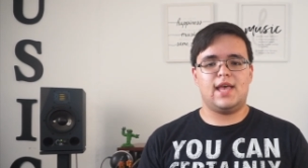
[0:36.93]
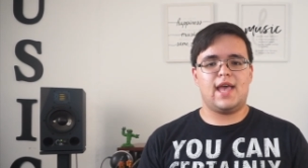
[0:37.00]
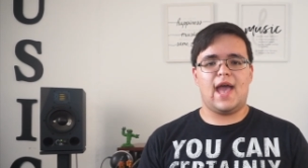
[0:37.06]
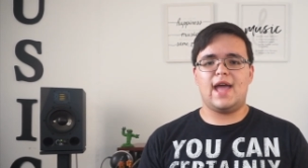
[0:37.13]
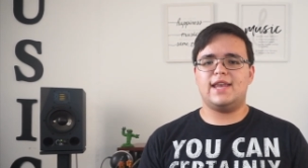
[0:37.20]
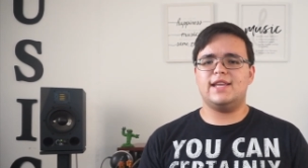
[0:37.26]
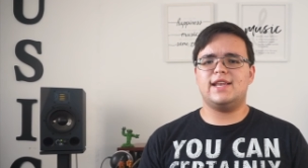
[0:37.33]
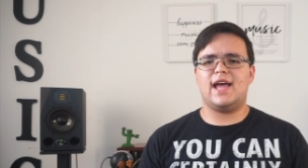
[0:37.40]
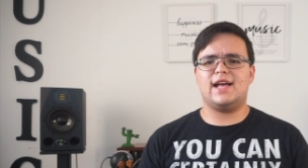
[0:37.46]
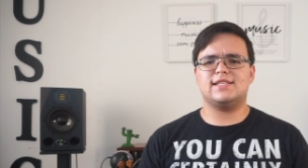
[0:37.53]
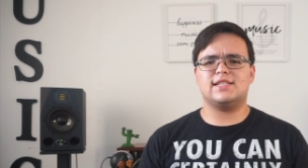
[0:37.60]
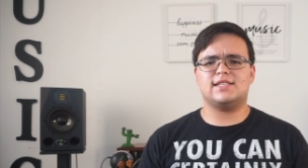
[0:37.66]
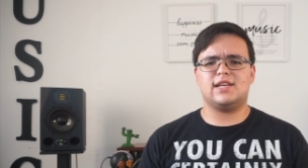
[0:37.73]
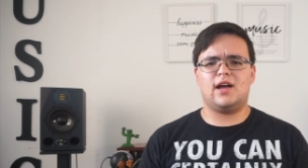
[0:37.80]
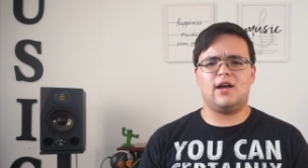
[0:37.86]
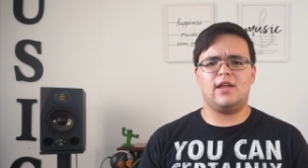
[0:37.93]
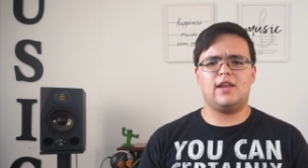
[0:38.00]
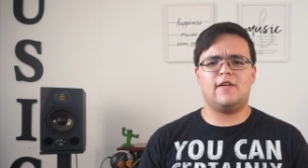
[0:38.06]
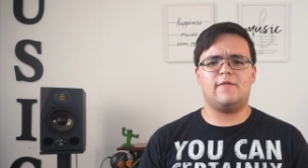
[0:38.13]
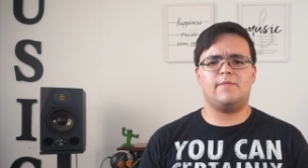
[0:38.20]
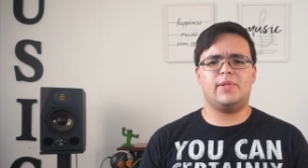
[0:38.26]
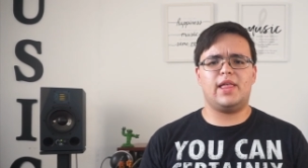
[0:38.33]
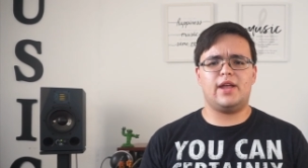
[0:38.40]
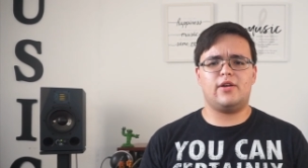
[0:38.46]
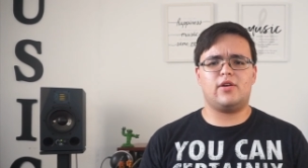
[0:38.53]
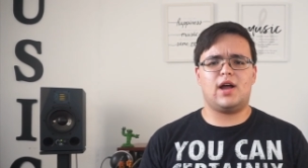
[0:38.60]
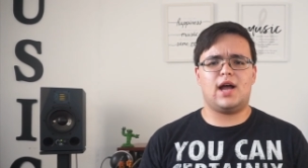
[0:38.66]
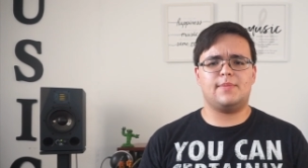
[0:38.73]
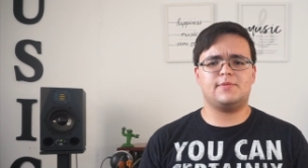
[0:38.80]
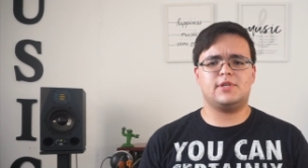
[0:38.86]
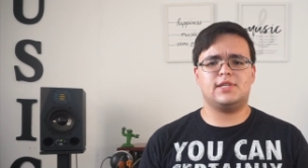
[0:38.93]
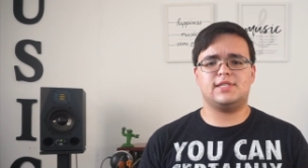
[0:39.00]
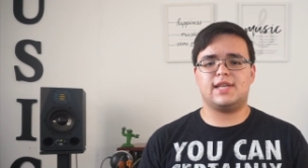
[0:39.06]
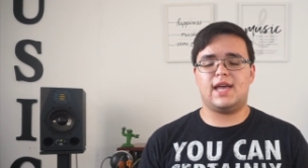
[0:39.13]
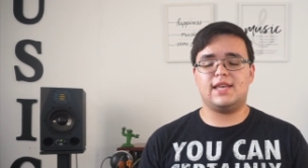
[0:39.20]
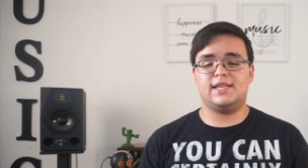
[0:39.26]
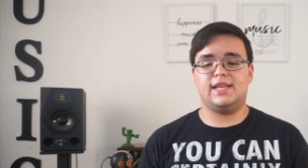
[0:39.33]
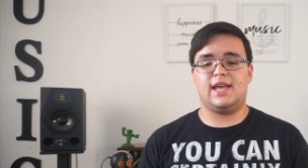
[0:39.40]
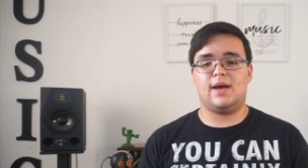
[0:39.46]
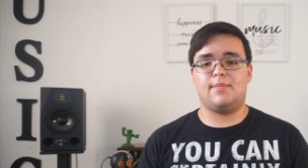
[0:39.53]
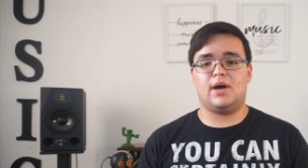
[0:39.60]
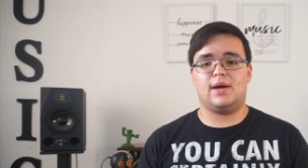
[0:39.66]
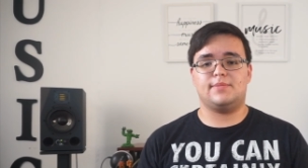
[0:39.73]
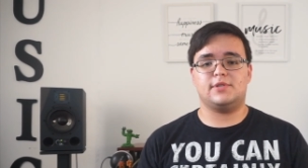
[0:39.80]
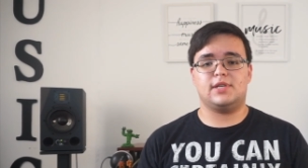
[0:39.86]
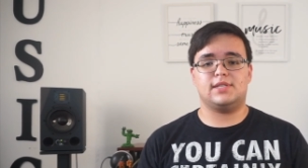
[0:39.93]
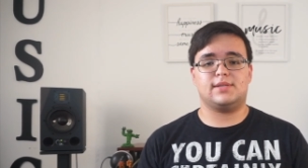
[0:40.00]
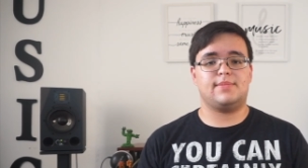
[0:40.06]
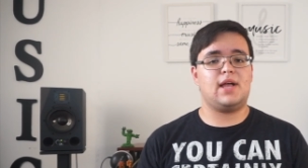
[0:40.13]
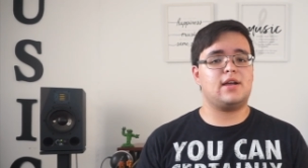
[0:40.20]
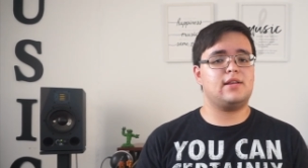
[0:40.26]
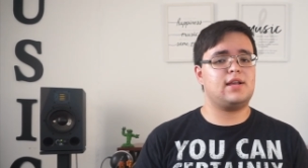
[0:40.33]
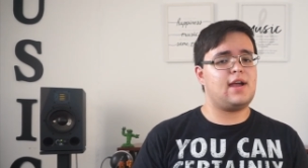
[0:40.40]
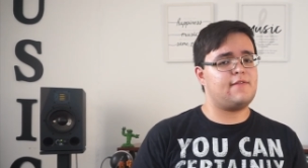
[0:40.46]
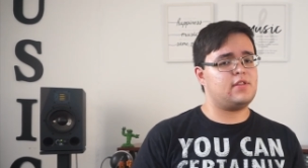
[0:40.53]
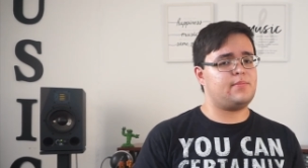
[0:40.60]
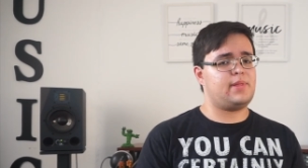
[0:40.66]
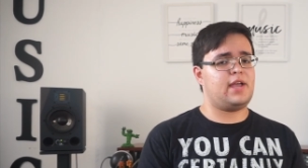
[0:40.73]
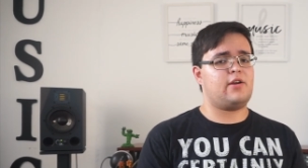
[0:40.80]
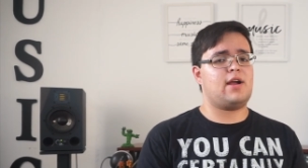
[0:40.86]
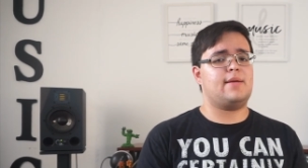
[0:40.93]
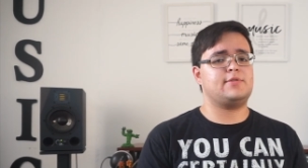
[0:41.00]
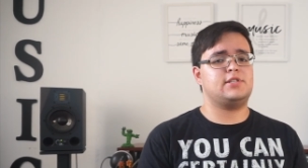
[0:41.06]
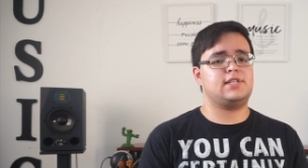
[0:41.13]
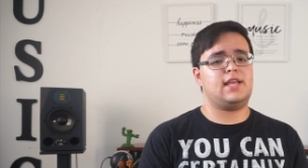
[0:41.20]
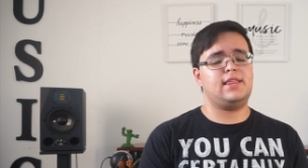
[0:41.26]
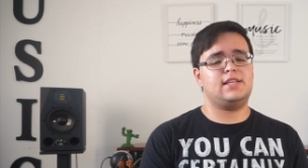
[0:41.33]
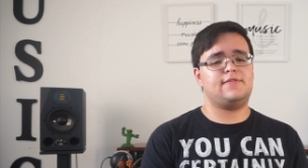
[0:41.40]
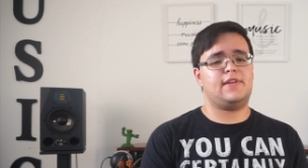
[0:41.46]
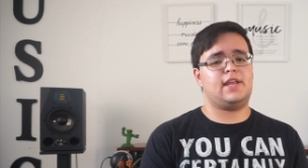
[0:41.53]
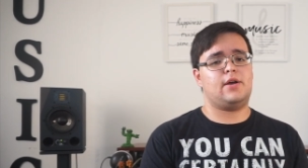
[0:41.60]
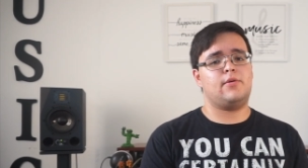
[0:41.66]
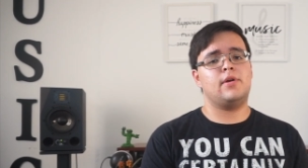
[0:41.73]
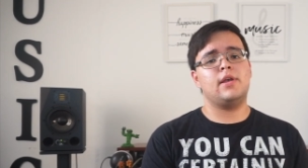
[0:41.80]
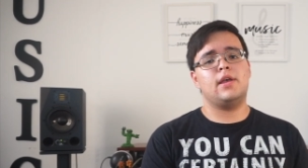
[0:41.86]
And it has a ton of player options and DM options. I'm not going to cover the player options in this video.